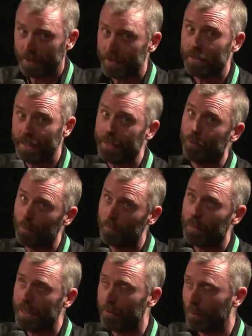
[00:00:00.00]

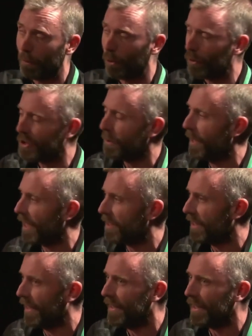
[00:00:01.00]
even more to an
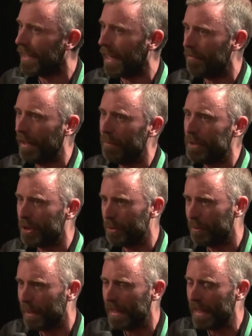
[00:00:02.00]
extent than GAFAM
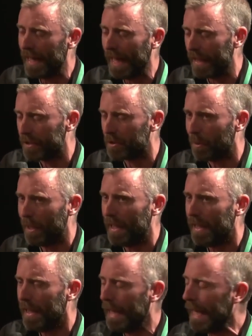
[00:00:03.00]
do
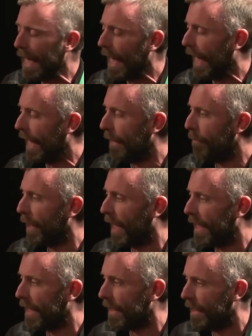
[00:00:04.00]
elsewhere,
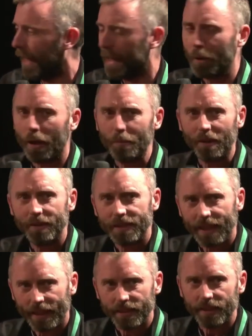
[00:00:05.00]
like Alibaba and
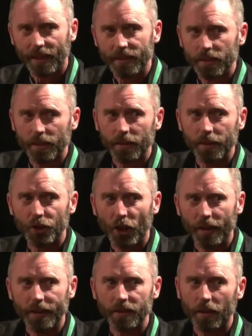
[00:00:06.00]
Tencent. And the
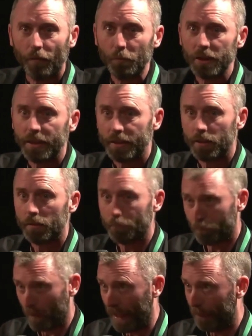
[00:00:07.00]
Chinese government is,
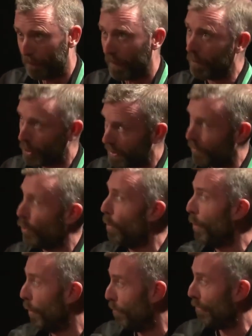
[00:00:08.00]
first of all,
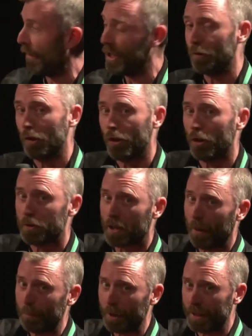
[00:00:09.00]
put pressure on those
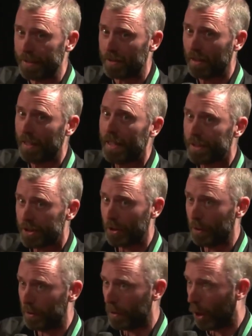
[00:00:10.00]
companies
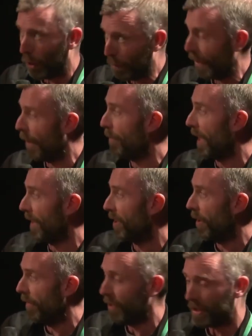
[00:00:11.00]
to open up their
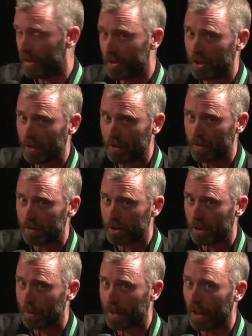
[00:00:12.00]
services
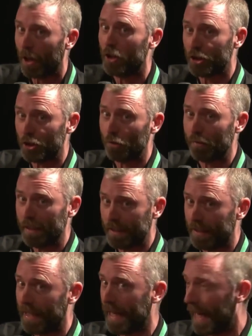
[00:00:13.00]
to a larger degree
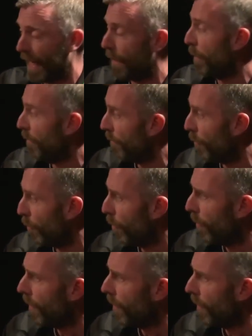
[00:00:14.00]
than they had before.